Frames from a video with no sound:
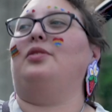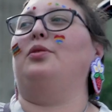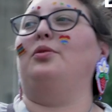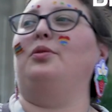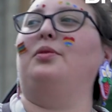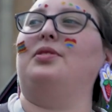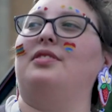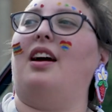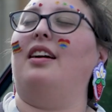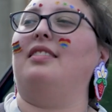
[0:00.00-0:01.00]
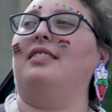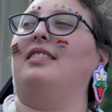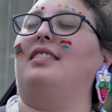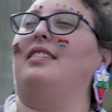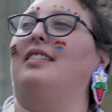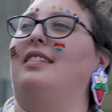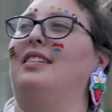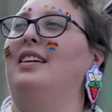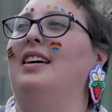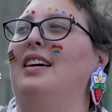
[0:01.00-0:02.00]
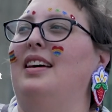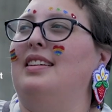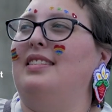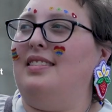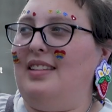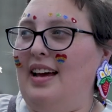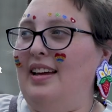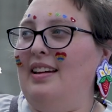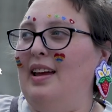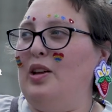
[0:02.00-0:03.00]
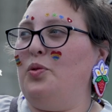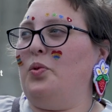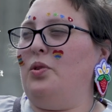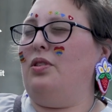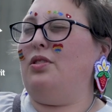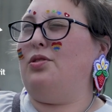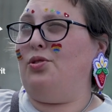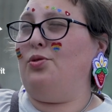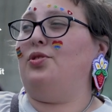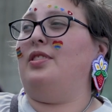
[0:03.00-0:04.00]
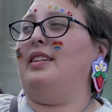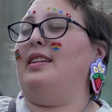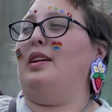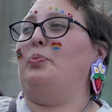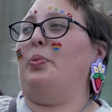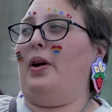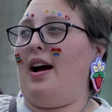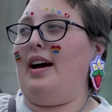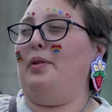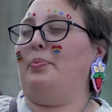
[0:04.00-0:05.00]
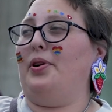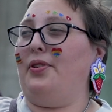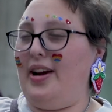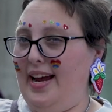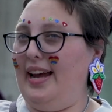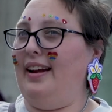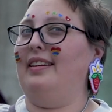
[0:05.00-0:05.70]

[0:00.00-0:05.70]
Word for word: to start the second annual Sioux City Pride Parade.